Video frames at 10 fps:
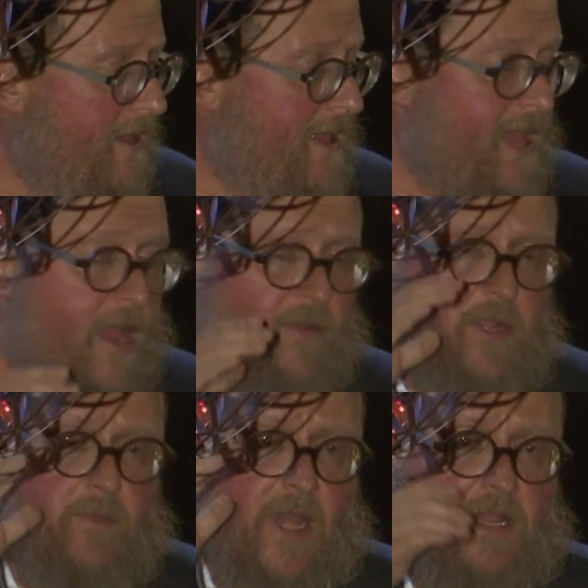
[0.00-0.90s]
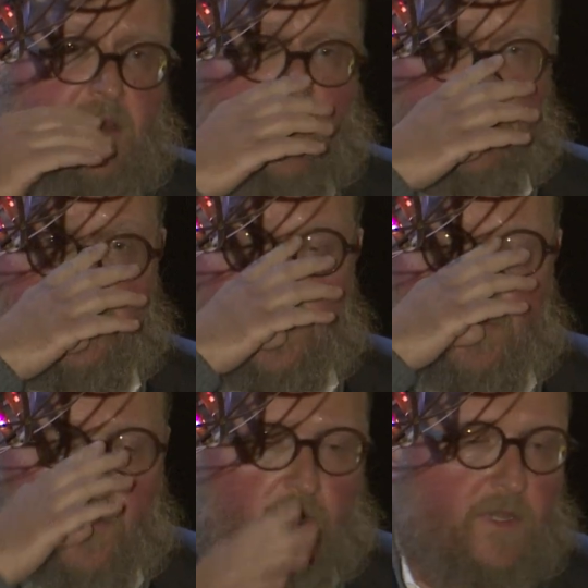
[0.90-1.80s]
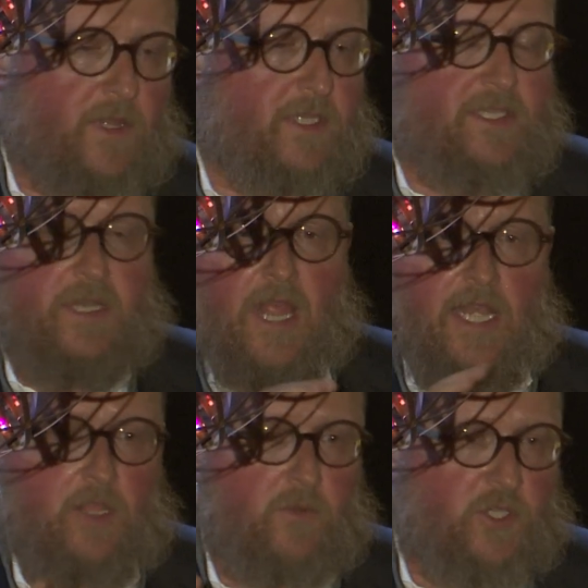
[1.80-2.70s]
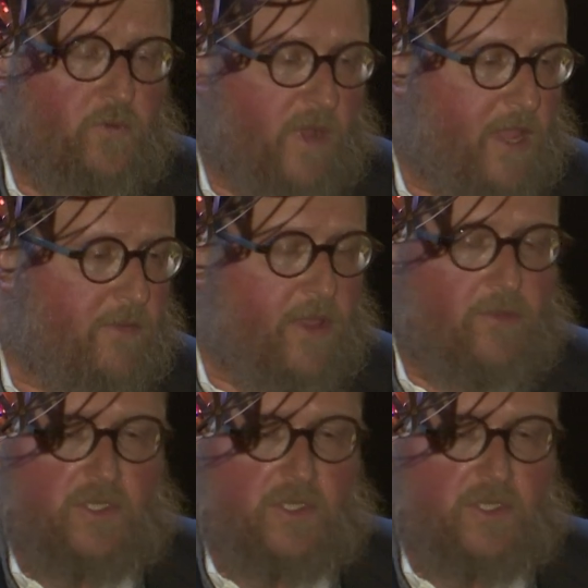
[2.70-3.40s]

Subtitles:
Anybody that can support this in any which way, whether it's